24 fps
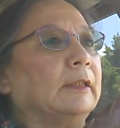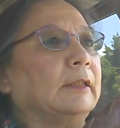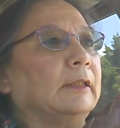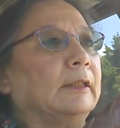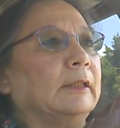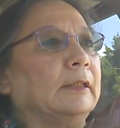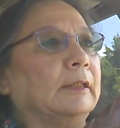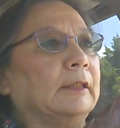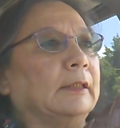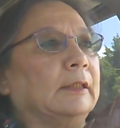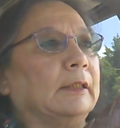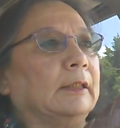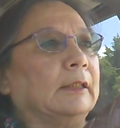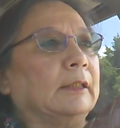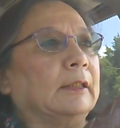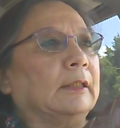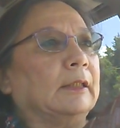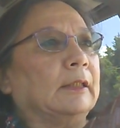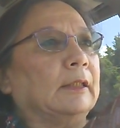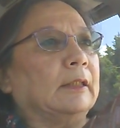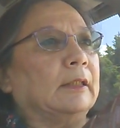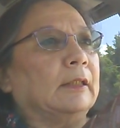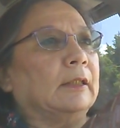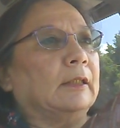
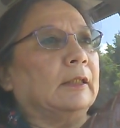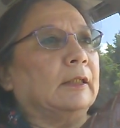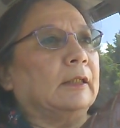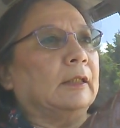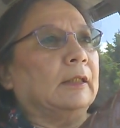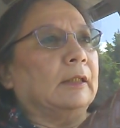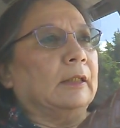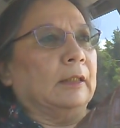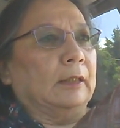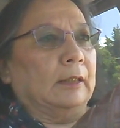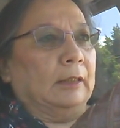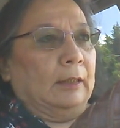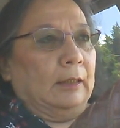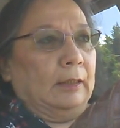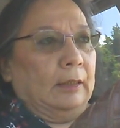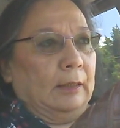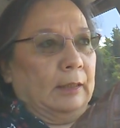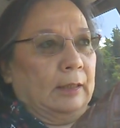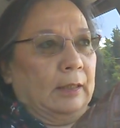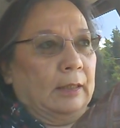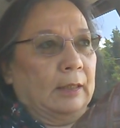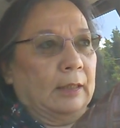Nothing is said.